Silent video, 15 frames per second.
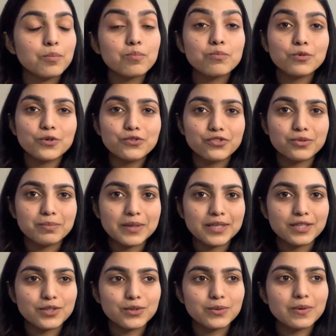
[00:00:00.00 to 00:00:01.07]
moved
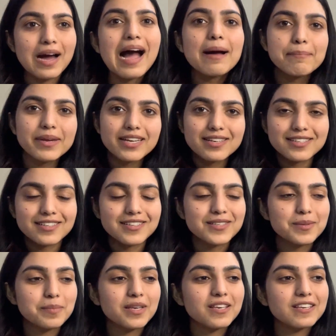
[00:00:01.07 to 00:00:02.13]
me to happy
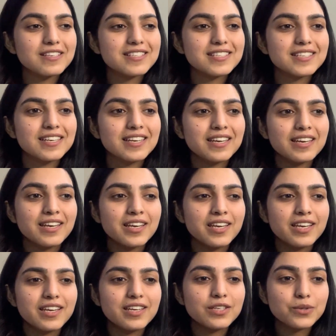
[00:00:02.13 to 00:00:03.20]
tears because
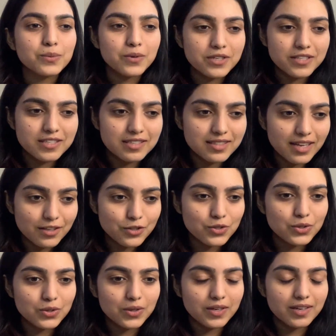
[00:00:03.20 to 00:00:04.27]
it was
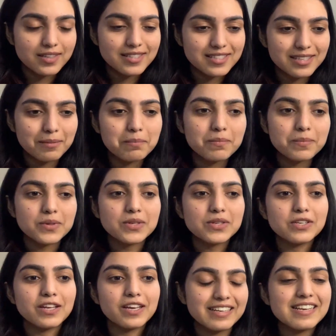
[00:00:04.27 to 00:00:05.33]
such a simple
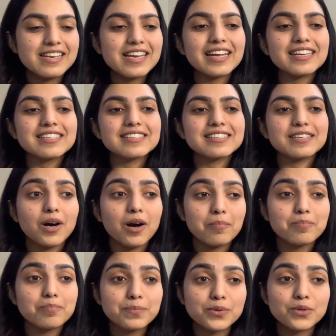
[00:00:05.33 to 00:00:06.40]
yet a
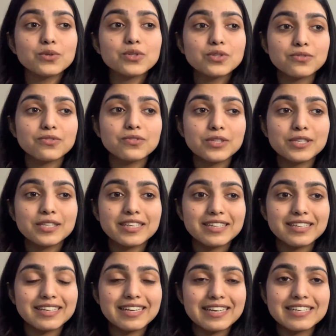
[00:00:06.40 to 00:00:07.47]
beautiful,
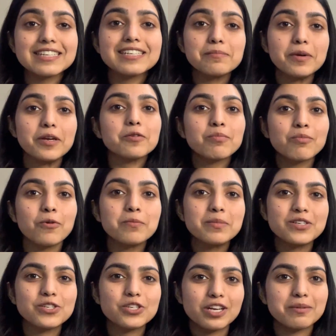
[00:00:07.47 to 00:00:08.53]
intimate
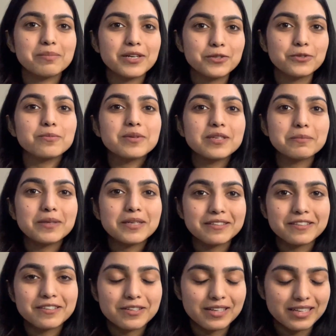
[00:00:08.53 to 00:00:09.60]
moment shared by two people
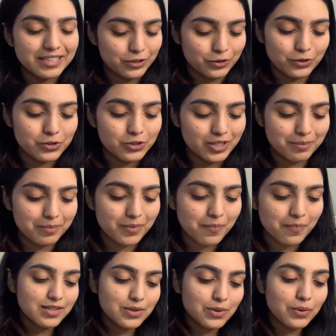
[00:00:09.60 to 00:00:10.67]
in a relationship.
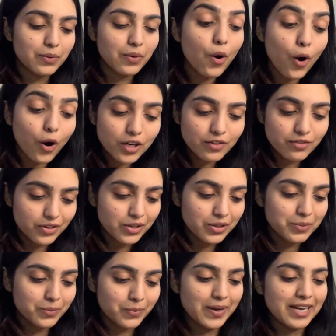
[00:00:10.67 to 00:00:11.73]
So,
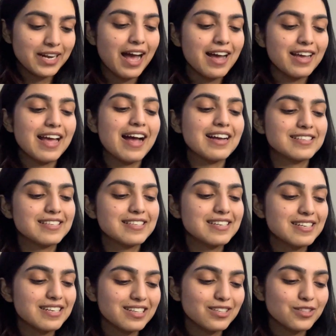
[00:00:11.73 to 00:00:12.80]
Oliver, when I
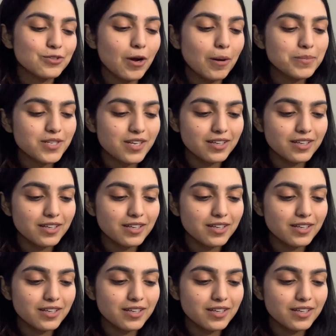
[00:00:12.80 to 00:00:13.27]
accidentally dropped